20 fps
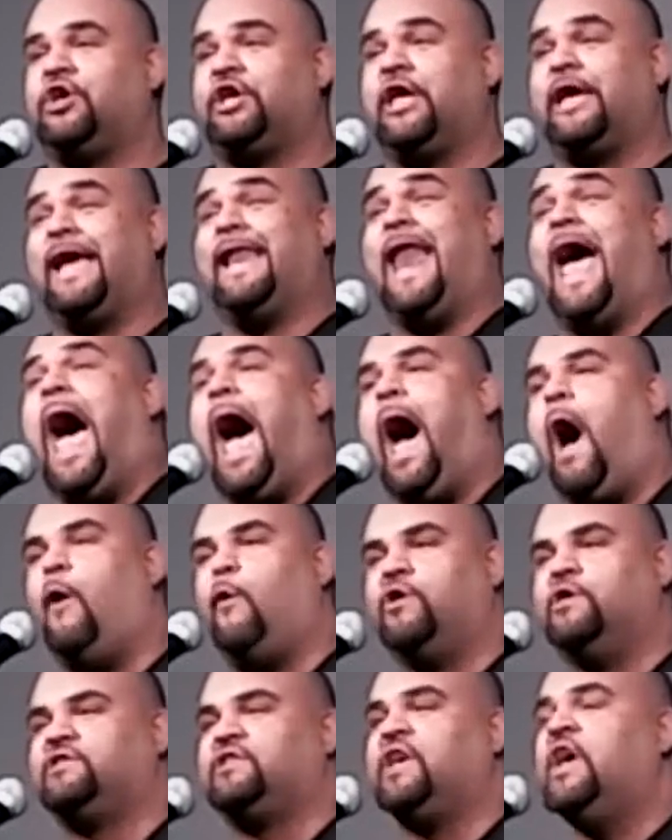looking, and
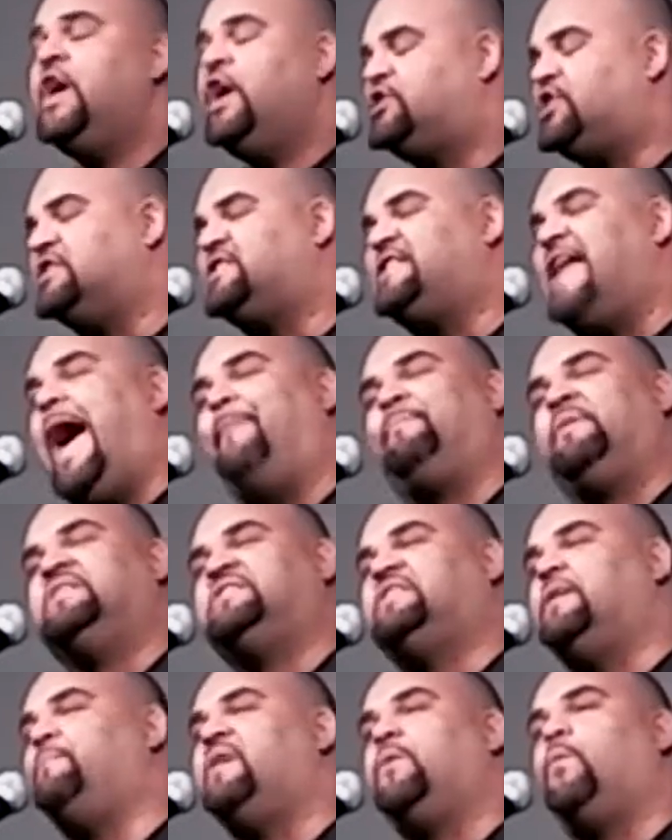ours just happen
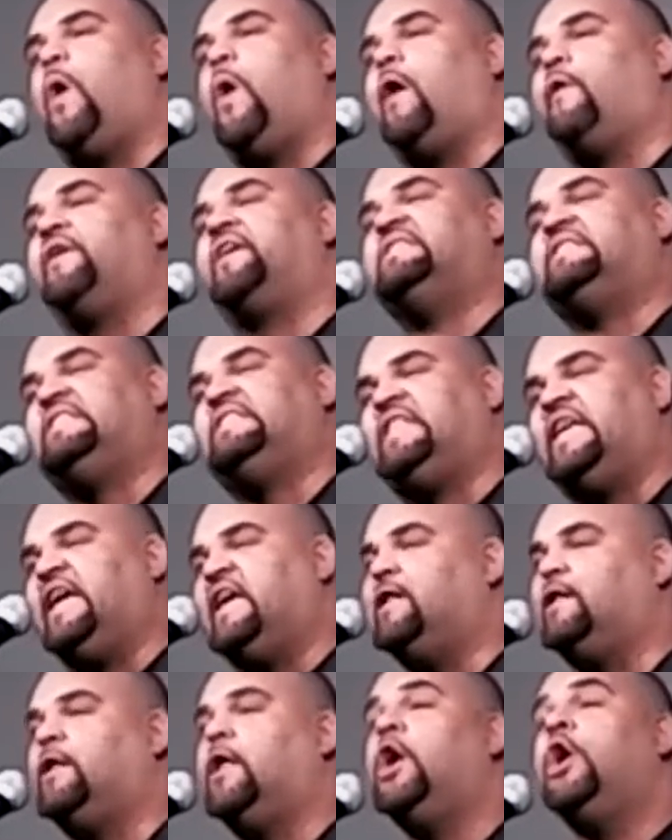to be wearing
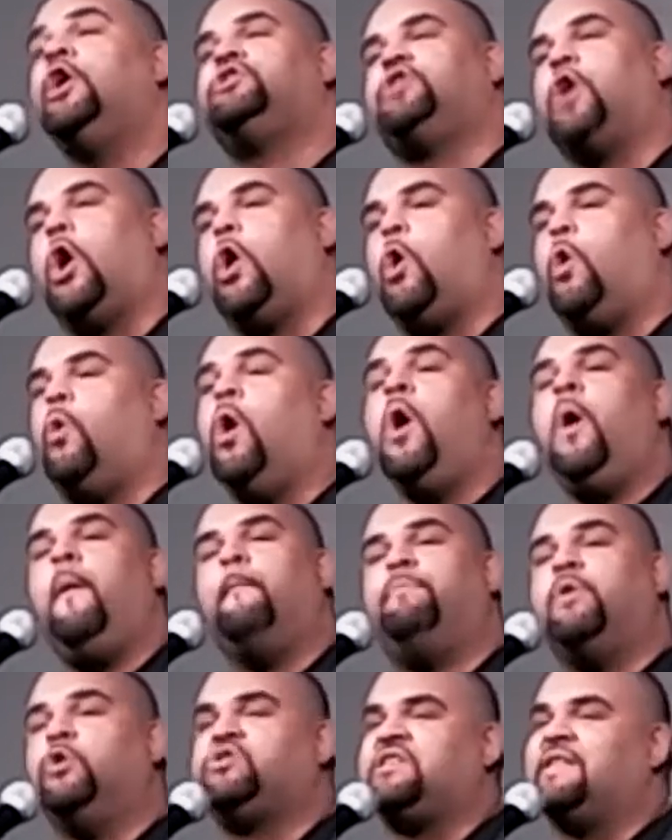steel toe
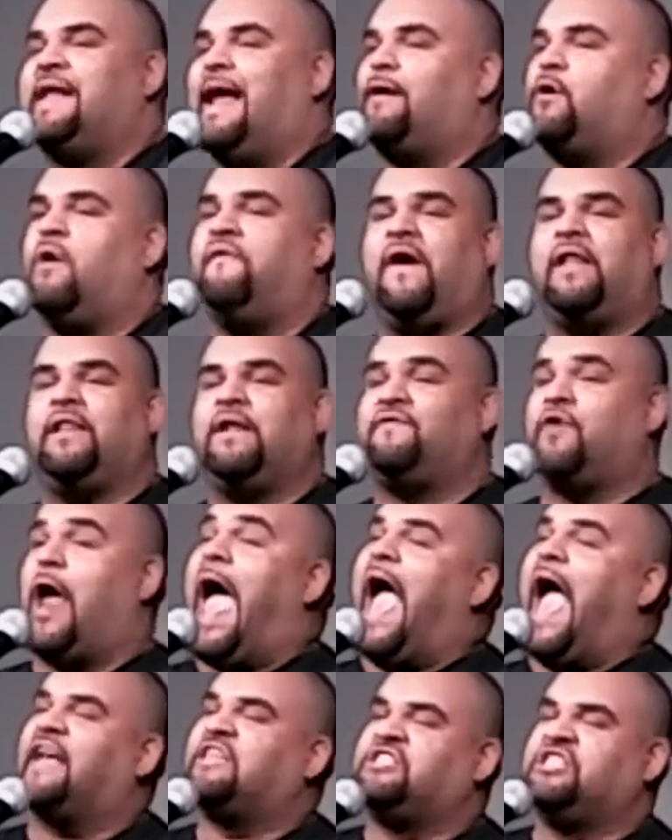boots. And I don't know if I'll ever
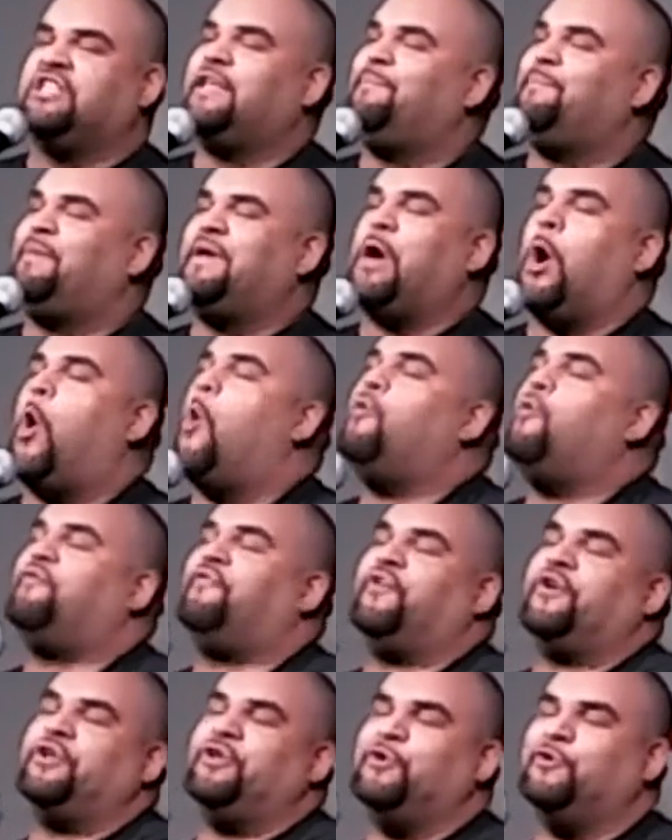actually be
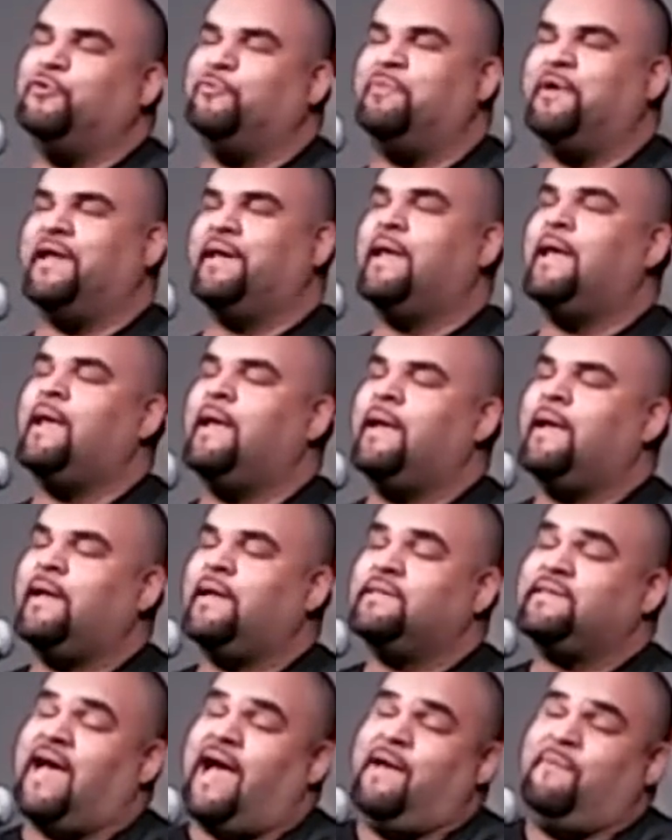over you, but
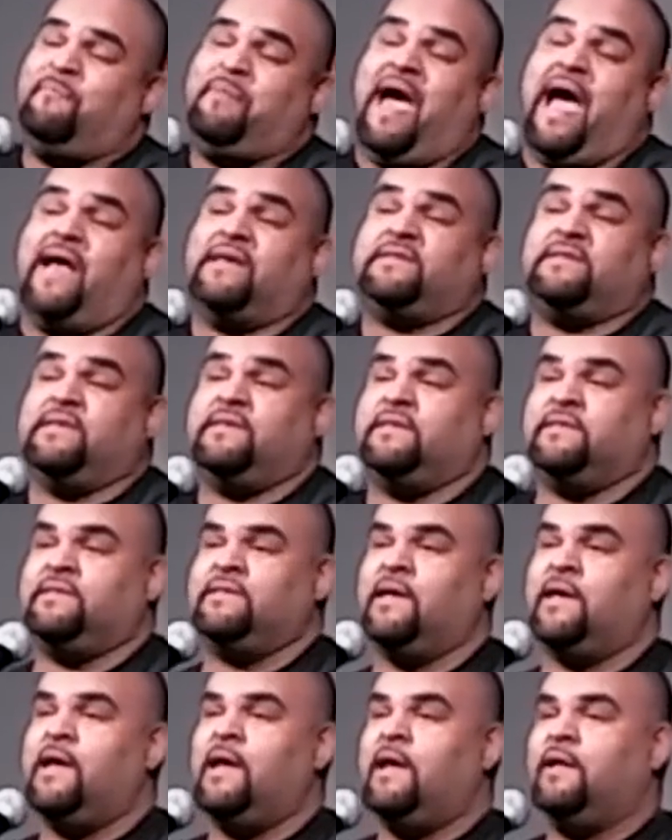time
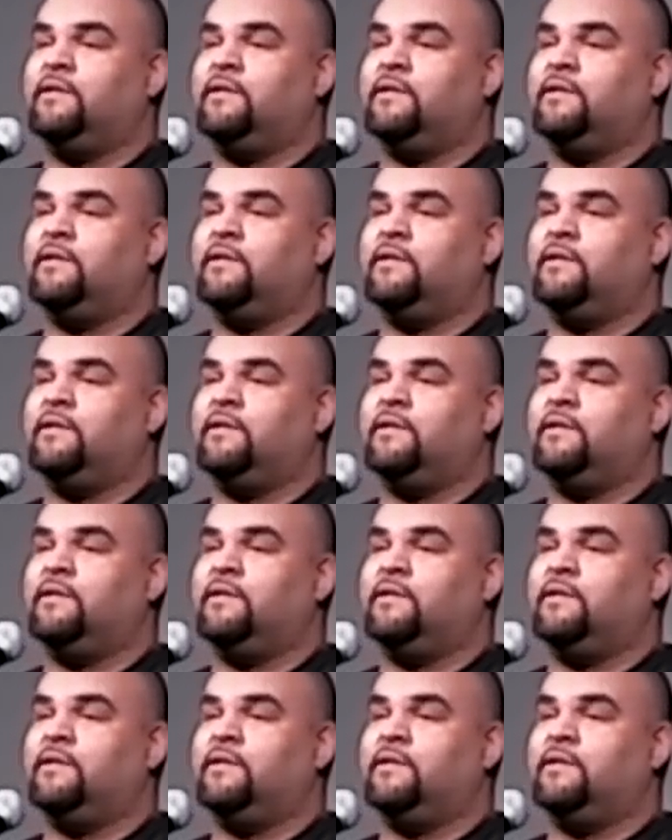passes.